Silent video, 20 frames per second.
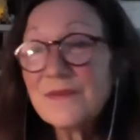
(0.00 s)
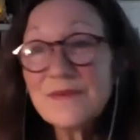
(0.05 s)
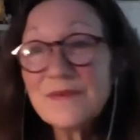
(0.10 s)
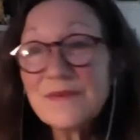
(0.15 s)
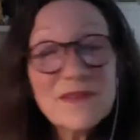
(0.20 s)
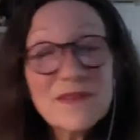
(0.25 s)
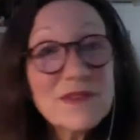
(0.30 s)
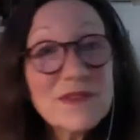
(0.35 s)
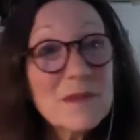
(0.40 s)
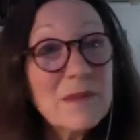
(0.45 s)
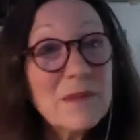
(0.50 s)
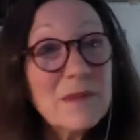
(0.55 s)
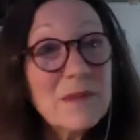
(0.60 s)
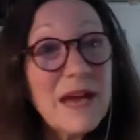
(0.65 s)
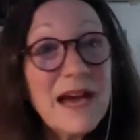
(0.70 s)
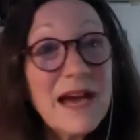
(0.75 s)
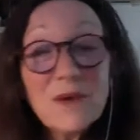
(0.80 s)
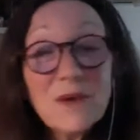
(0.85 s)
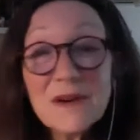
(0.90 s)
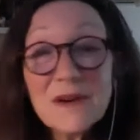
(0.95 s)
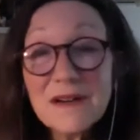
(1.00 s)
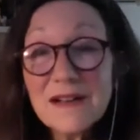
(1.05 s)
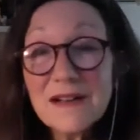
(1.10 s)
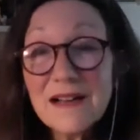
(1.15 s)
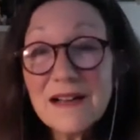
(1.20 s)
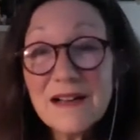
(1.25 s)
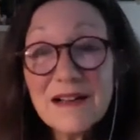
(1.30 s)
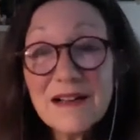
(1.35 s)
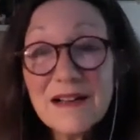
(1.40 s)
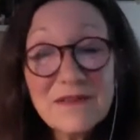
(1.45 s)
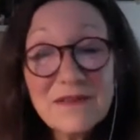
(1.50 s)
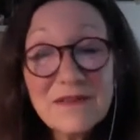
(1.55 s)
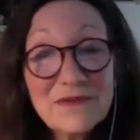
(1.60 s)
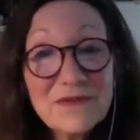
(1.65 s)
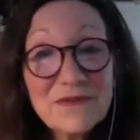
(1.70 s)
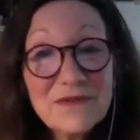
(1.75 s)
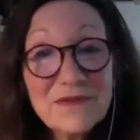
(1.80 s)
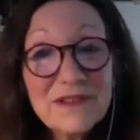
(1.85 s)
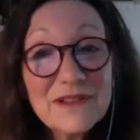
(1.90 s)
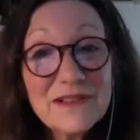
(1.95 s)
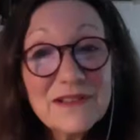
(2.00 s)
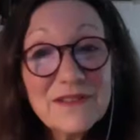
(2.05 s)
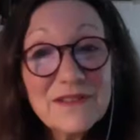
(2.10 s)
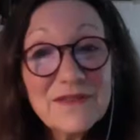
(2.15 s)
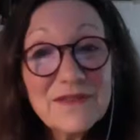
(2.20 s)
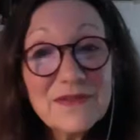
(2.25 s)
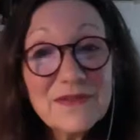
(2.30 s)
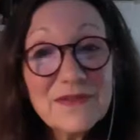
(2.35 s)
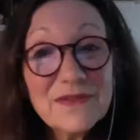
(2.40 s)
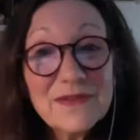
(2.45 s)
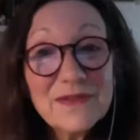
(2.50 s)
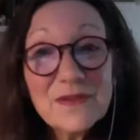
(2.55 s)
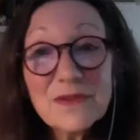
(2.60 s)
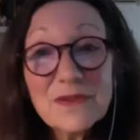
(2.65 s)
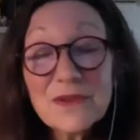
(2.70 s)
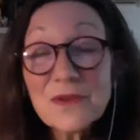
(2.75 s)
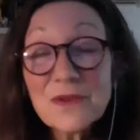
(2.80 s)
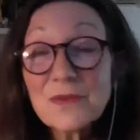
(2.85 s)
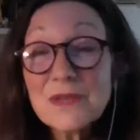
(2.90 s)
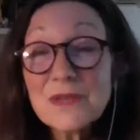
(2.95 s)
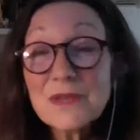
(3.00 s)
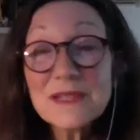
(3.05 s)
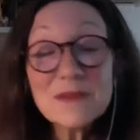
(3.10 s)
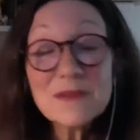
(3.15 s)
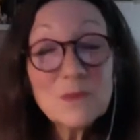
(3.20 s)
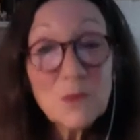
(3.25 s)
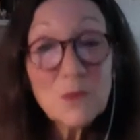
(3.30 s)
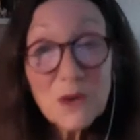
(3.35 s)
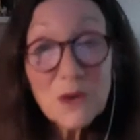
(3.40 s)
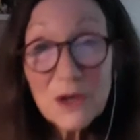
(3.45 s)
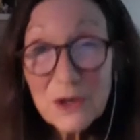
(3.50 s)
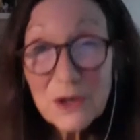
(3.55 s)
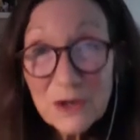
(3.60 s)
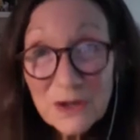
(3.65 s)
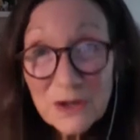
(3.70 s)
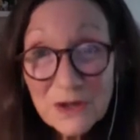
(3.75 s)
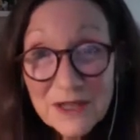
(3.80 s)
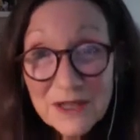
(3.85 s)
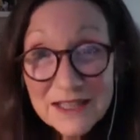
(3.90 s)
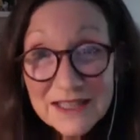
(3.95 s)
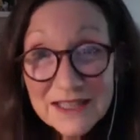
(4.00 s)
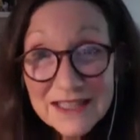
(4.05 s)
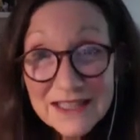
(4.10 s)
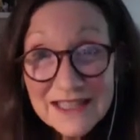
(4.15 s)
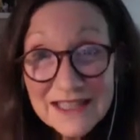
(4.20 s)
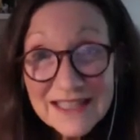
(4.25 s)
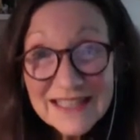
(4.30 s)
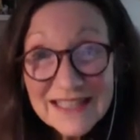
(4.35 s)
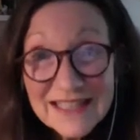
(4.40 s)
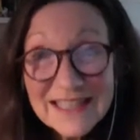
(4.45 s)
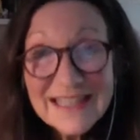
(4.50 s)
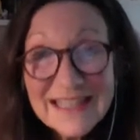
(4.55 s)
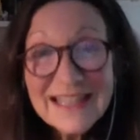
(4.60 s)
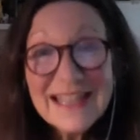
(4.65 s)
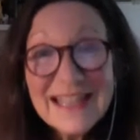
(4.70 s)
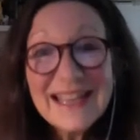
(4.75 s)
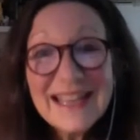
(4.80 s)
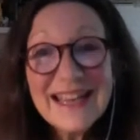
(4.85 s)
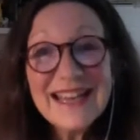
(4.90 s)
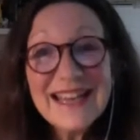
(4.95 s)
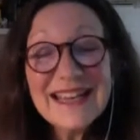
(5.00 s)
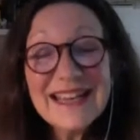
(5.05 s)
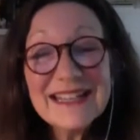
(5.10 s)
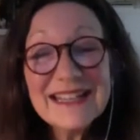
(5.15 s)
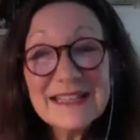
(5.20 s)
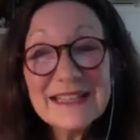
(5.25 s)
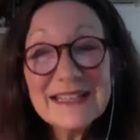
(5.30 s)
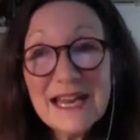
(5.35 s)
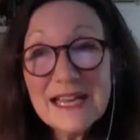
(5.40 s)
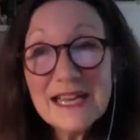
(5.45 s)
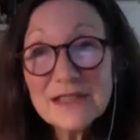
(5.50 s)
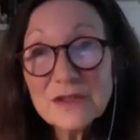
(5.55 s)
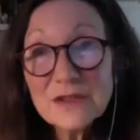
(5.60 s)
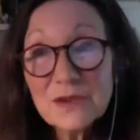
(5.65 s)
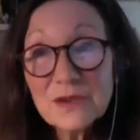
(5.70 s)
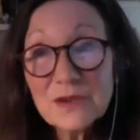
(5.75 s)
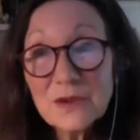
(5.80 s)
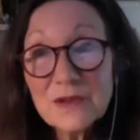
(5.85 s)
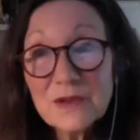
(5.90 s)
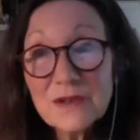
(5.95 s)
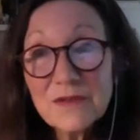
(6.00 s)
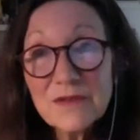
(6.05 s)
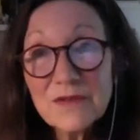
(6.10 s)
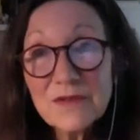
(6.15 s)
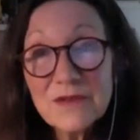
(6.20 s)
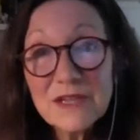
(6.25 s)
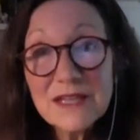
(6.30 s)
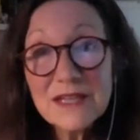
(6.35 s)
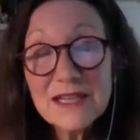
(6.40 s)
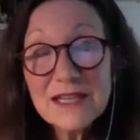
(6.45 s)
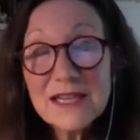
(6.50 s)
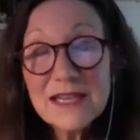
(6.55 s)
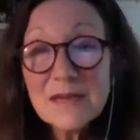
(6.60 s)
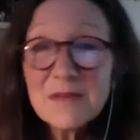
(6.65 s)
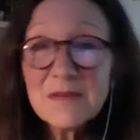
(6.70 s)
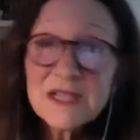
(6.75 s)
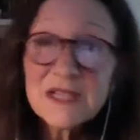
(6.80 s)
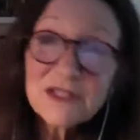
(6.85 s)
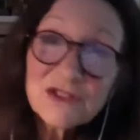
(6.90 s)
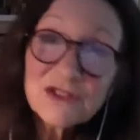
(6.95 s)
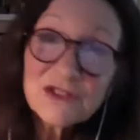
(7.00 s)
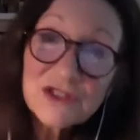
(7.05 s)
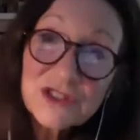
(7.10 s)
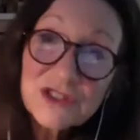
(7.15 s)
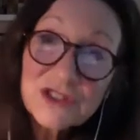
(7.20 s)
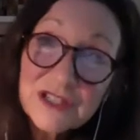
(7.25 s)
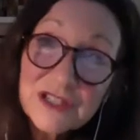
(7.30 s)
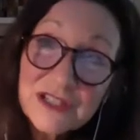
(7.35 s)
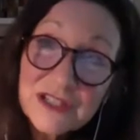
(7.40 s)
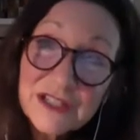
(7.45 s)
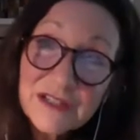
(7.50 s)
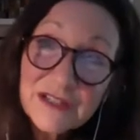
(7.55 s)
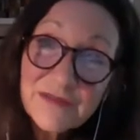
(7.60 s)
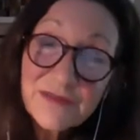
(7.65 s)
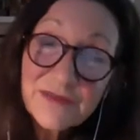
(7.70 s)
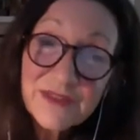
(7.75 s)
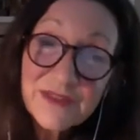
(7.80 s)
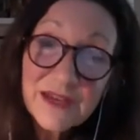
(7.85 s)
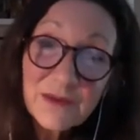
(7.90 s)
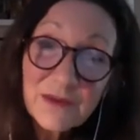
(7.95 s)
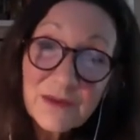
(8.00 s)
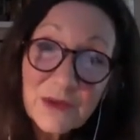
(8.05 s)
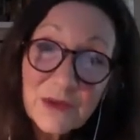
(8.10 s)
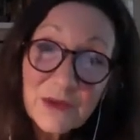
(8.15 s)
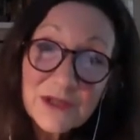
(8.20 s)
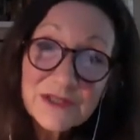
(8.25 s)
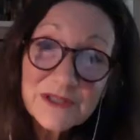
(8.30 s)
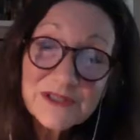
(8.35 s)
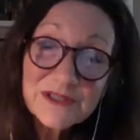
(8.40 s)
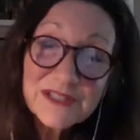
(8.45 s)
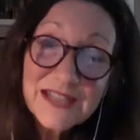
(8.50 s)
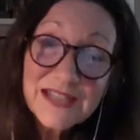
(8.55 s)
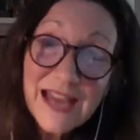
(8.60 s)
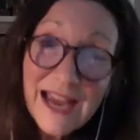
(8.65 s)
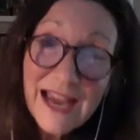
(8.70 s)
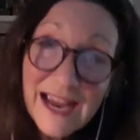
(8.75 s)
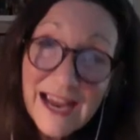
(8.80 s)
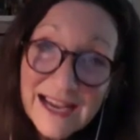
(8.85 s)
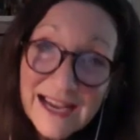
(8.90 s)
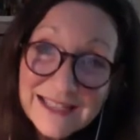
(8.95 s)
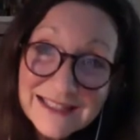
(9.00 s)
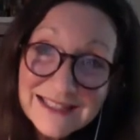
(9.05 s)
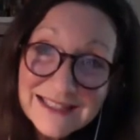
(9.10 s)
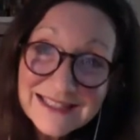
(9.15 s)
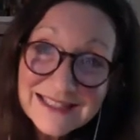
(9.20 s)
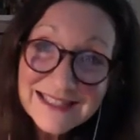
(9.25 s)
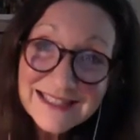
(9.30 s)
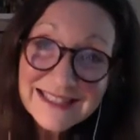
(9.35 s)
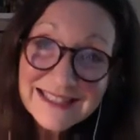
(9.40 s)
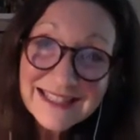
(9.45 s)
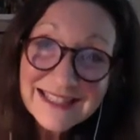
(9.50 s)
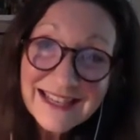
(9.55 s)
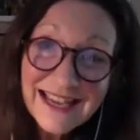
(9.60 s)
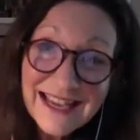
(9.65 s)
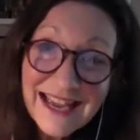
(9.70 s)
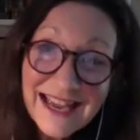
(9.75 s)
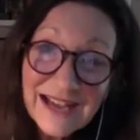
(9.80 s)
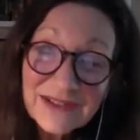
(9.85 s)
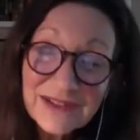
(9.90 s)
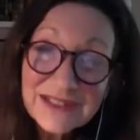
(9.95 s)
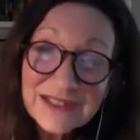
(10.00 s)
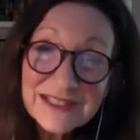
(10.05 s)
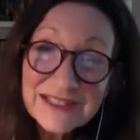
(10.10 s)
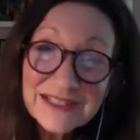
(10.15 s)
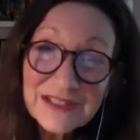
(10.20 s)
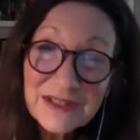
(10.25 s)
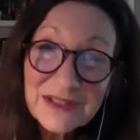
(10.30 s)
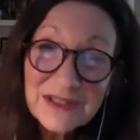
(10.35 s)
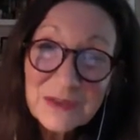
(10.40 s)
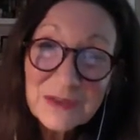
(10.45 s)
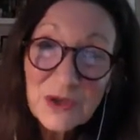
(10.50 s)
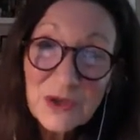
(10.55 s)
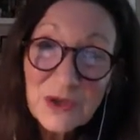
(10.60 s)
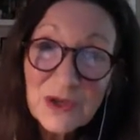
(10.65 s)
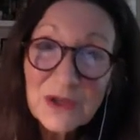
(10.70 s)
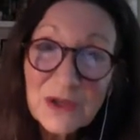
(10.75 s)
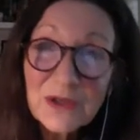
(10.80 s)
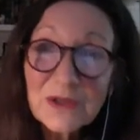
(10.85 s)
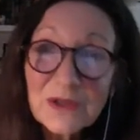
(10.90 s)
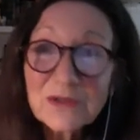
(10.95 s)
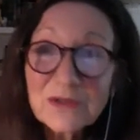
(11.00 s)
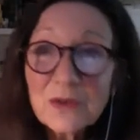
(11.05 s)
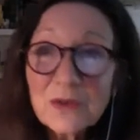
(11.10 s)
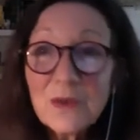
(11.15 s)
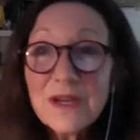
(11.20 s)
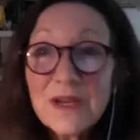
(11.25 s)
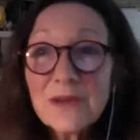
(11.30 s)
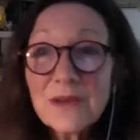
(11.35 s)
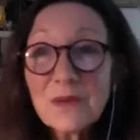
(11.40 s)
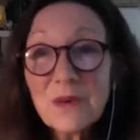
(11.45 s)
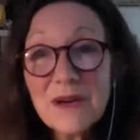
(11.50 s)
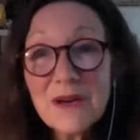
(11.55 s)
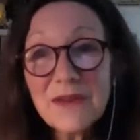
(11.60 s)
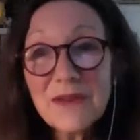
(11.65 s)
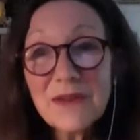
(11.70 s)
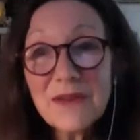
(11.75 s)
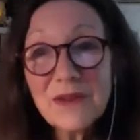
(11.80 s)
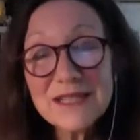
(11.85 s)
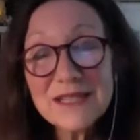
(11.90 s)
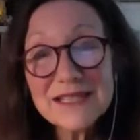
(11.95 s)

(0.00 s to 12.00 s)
the power of the written word, and sort of the image that words cast out into the world, whether it's